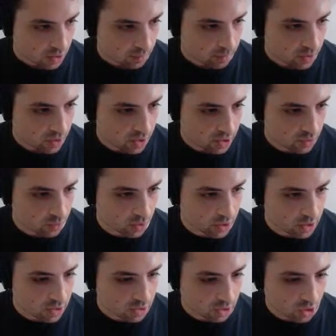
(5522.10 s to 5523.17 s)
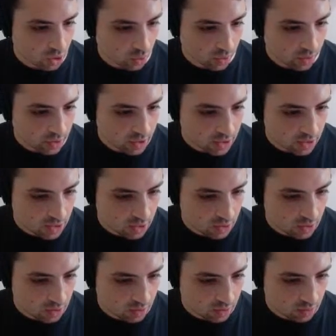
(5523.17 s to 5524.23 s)
But this one is lower. This is
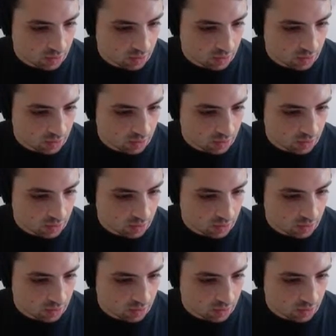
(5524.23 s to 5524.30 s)
the...